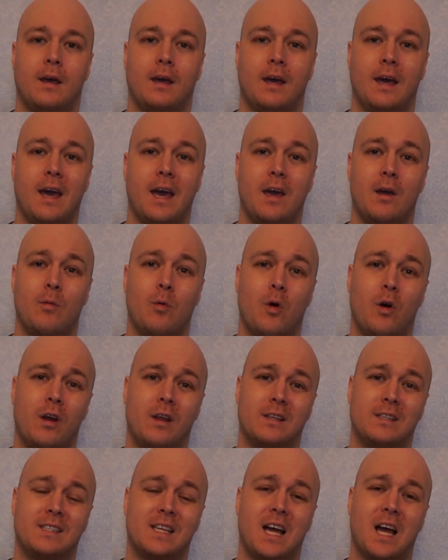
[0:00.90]
Hey, what
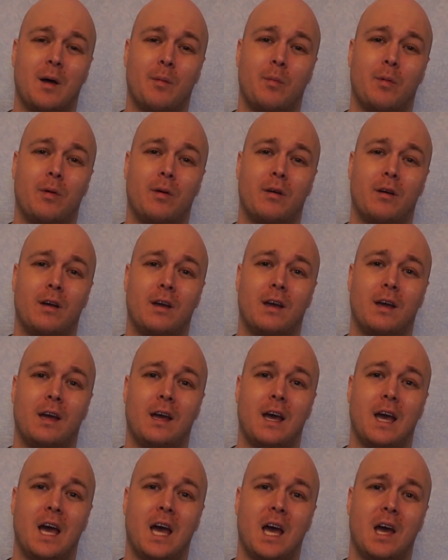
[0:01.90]
is up?
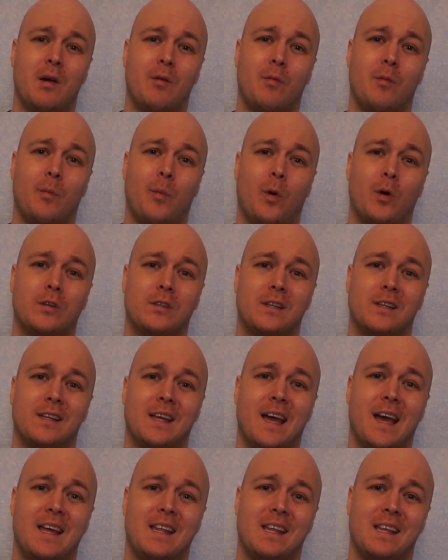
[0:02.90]
I haven't
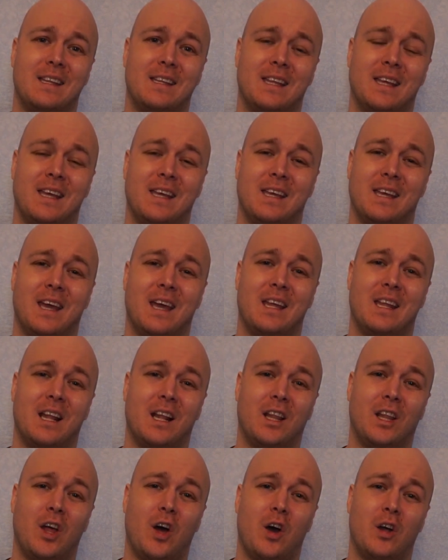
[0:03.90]
posted anything in
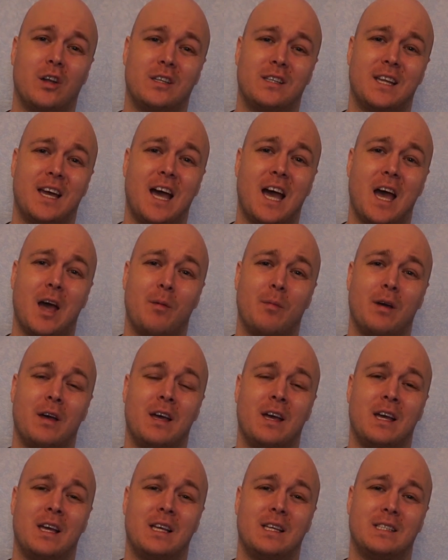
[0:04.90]
a long time
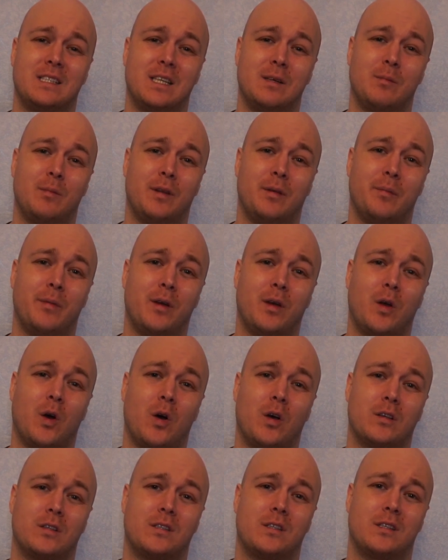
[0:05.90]
simply
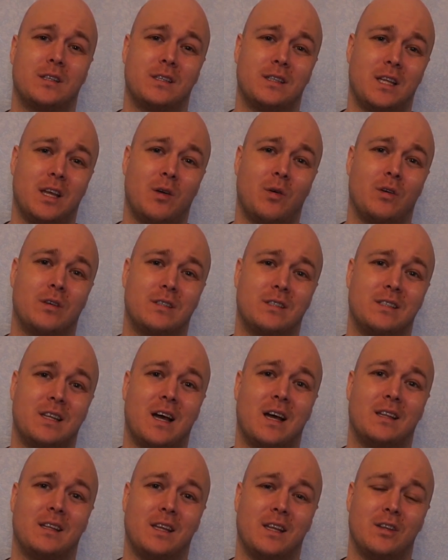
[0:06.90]
because there was
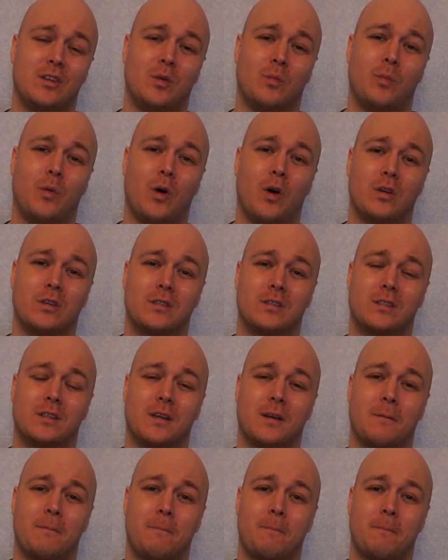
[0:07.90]
nothing to post.